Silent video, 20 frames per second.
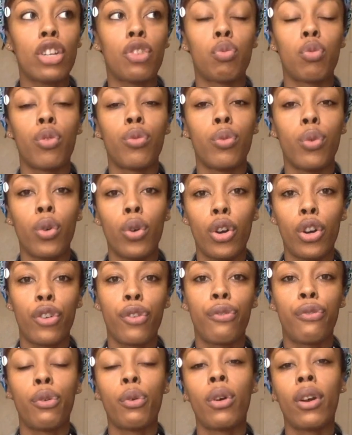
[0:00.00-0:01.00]
reward
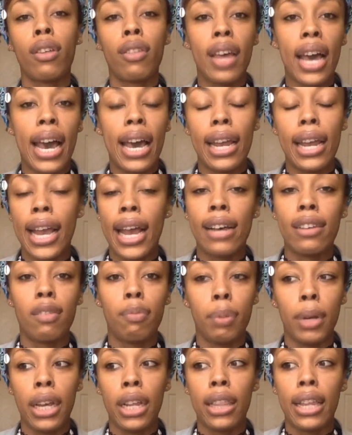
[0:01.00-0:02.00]
for that has
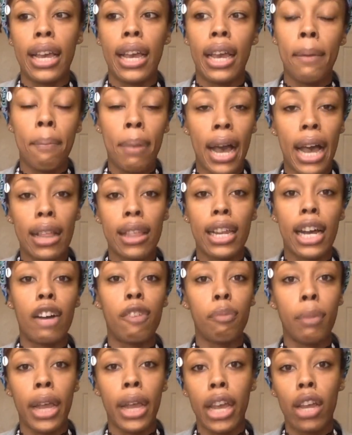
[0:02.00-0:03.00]
been the impact that
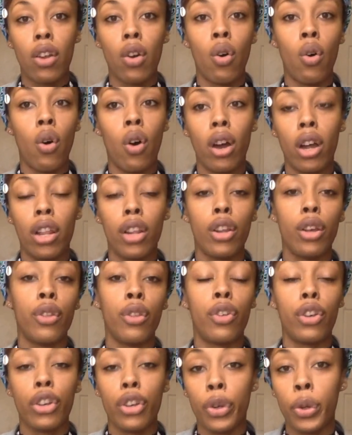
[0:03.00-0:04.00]
I've made on
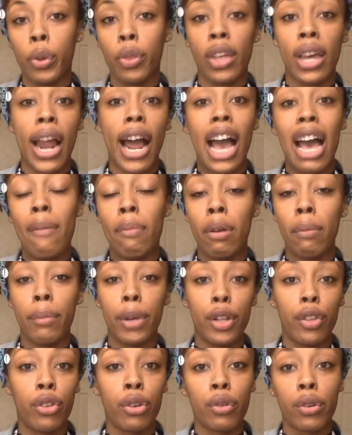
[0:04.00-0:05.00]
the youth that I have been
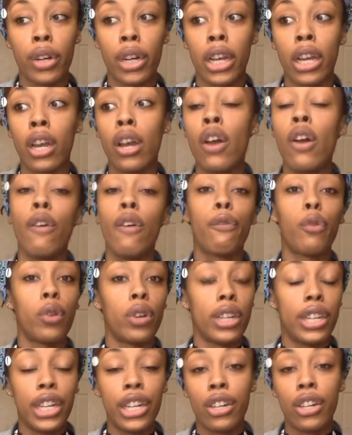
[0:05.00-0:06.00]
mentoring for
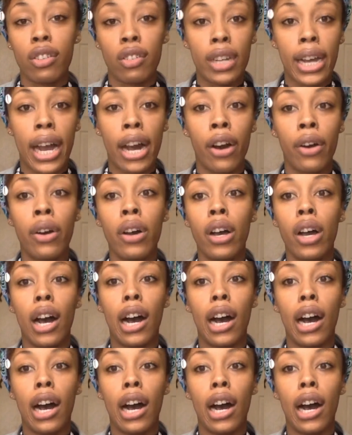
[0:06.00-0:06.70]
years now.